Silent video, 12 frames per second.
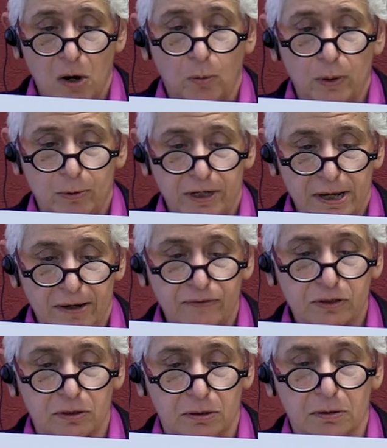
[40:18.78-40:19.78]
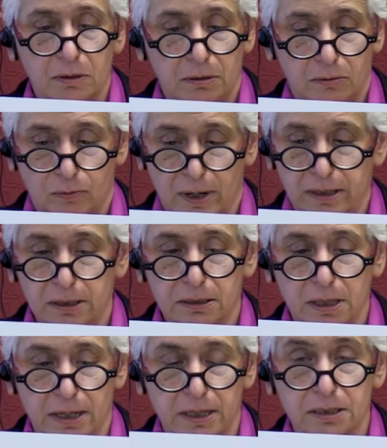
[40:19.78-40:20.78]
We would have to
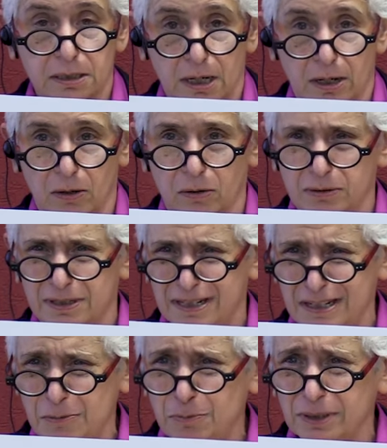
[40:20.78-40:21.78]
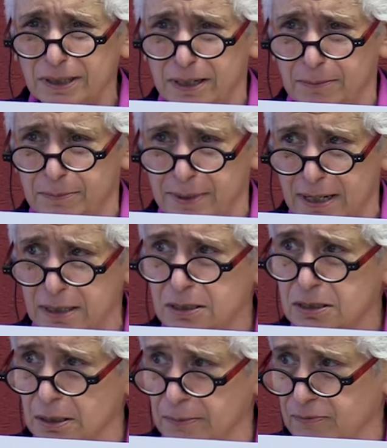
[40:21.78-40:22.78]
recognize how deeply embedded
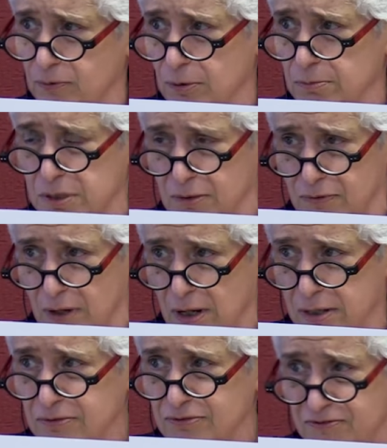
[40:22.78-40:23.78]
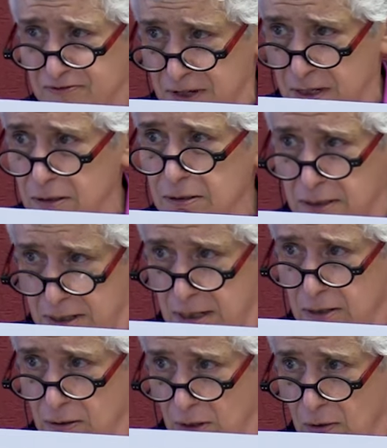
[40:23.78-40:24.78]
some forms of unfair
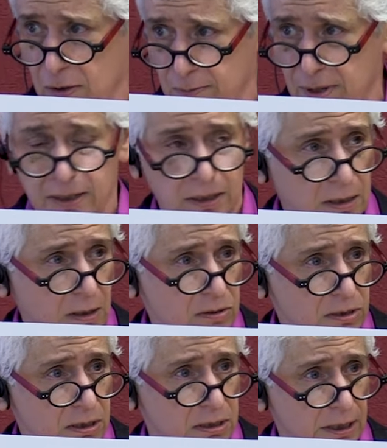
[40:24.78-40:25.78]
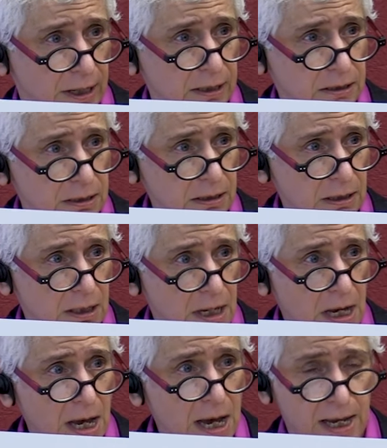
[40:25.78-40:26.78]
care are embedded in our society.
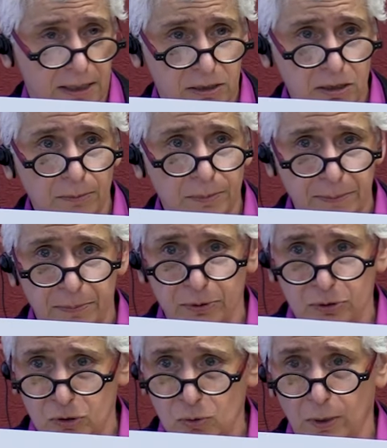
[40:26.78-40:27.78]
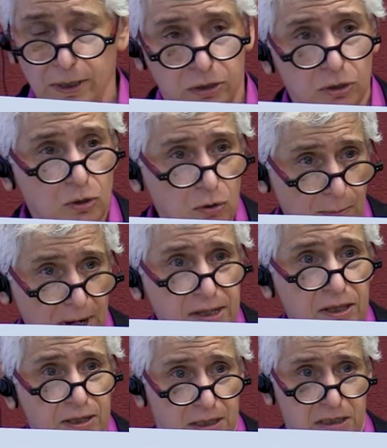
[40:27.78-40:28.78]
And some people do what you
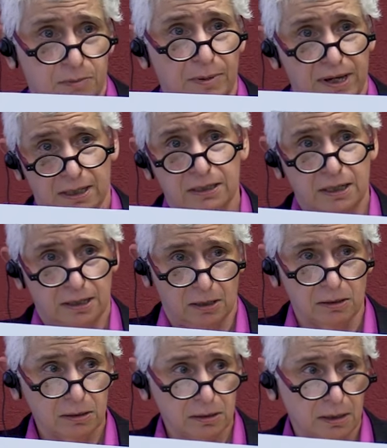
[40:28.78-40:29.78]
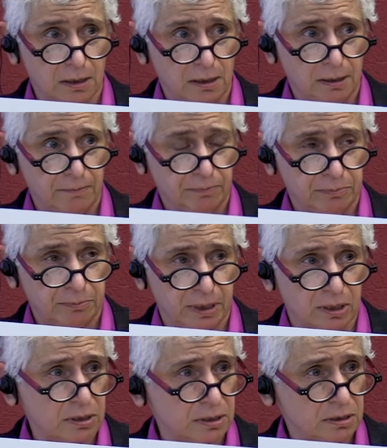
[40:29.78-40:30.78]
might think is bad care
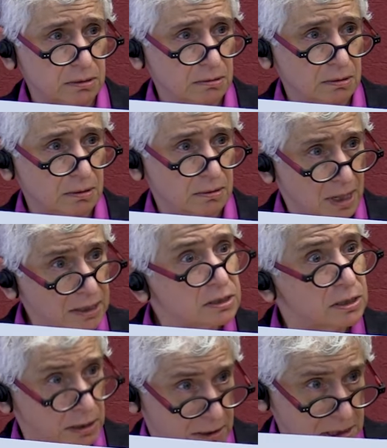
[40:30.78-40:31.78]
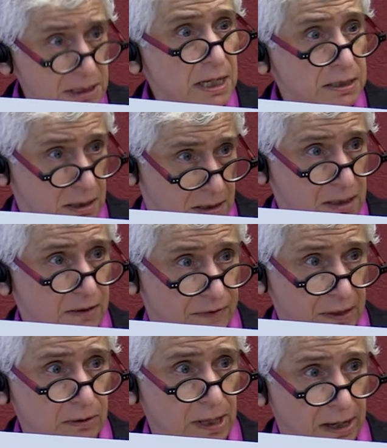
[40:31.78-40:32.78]
because that's the necessity of
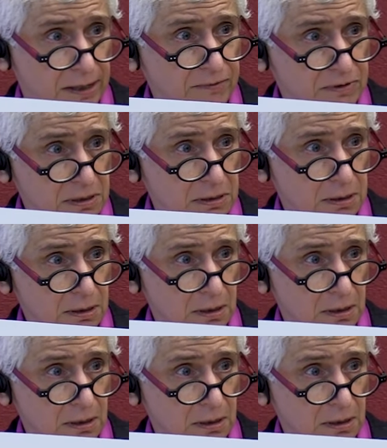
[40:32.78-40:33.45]
their lives